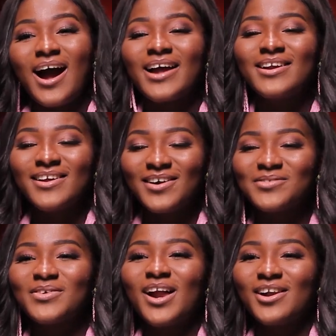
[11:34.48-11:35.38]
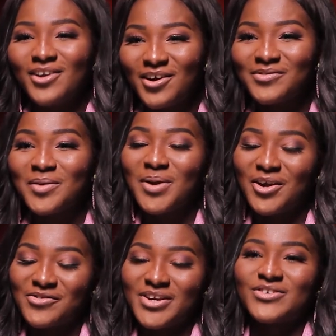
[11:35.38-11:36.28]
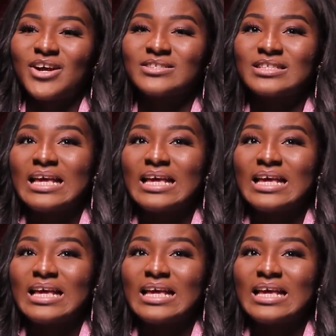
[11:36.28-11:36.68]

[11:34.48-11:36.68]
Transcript: I love, love a pair of red trousers.